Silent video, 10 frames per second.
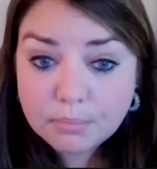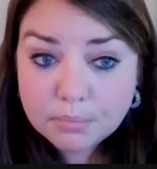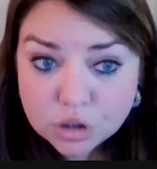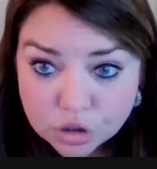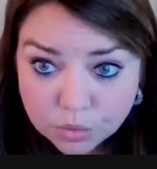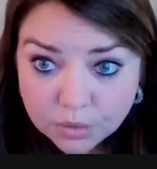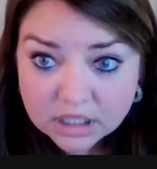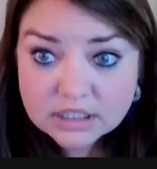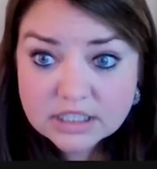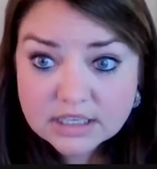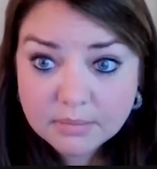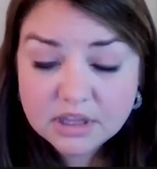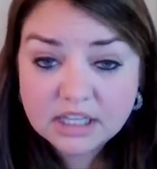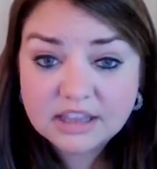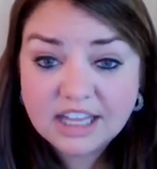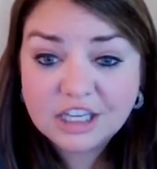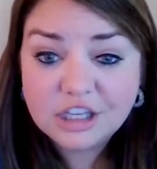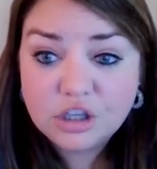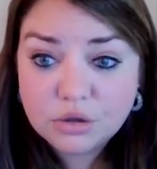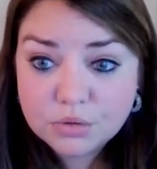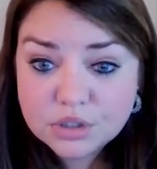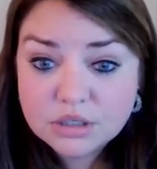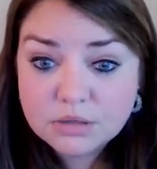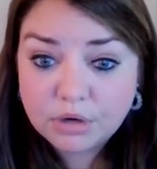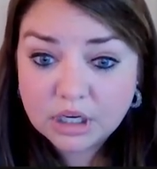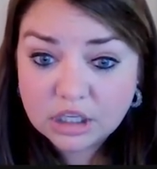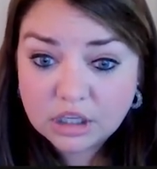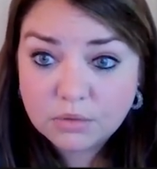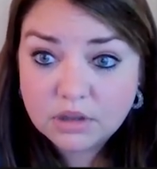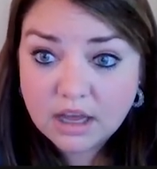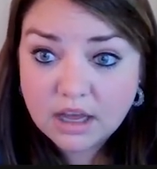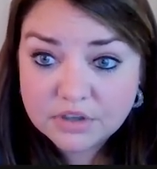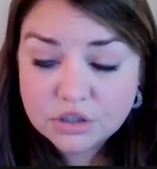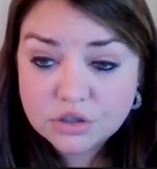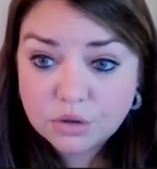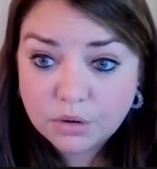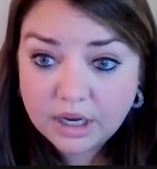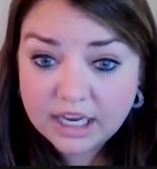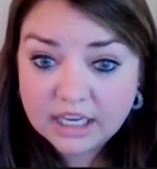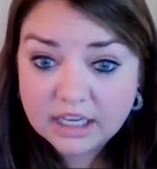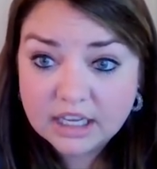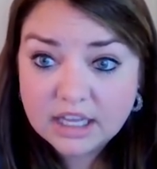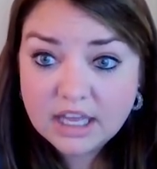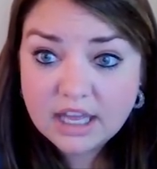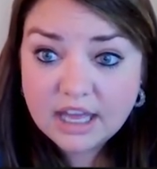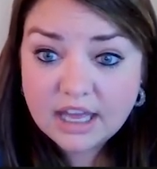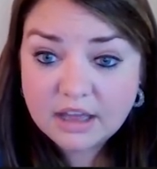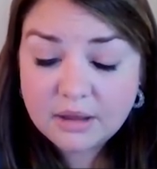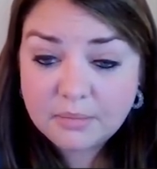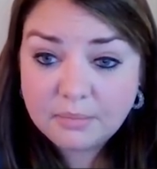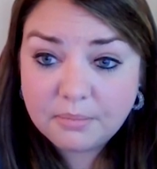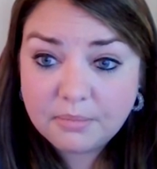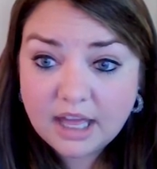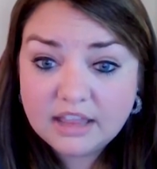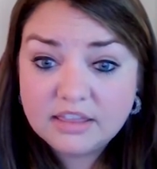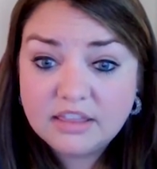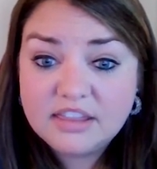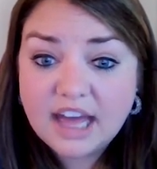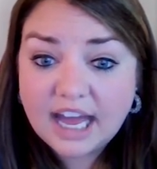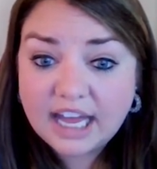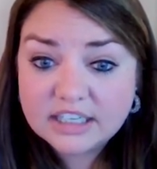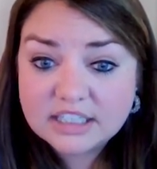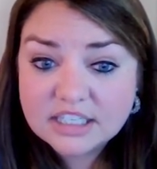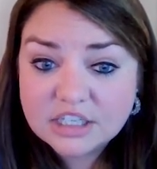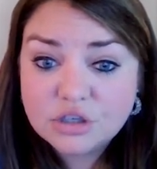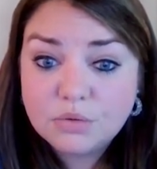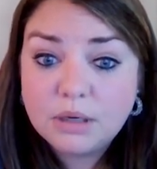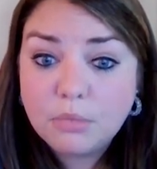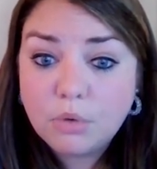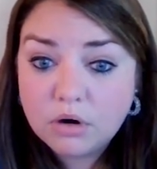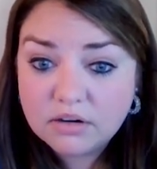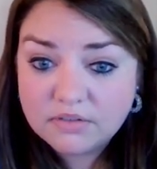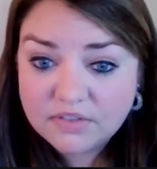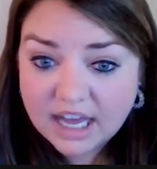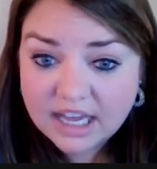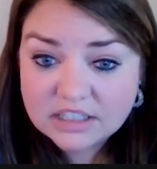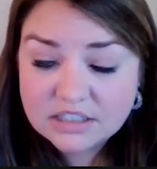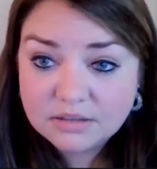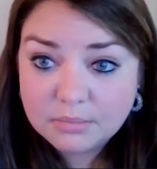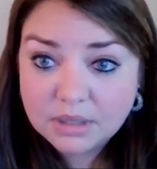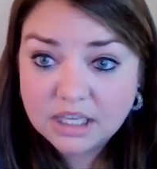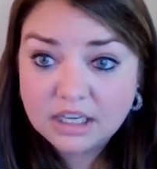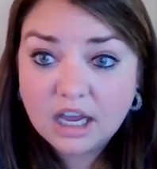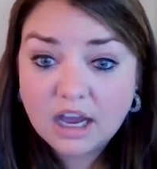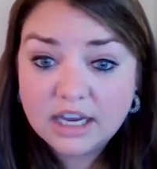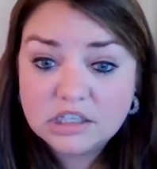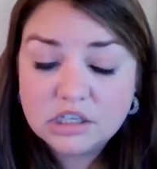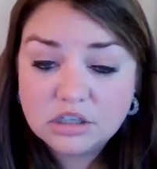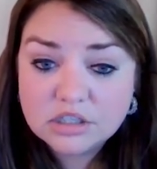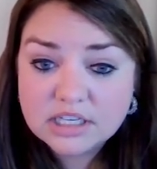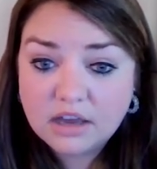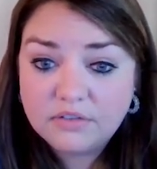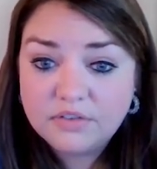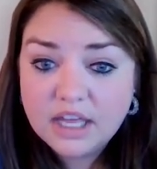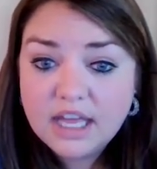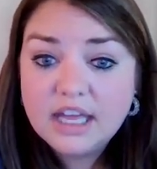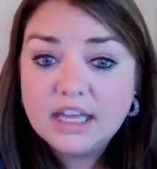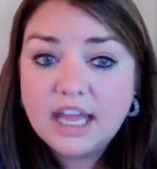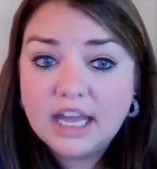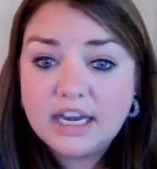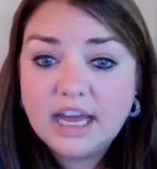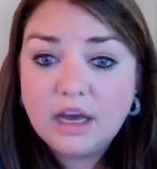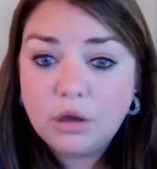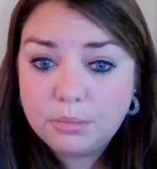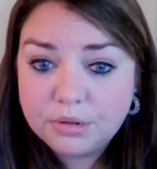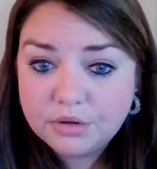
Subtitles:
doing something that used to bring you love and joy, and that doing more of that, being kind to yourself, can help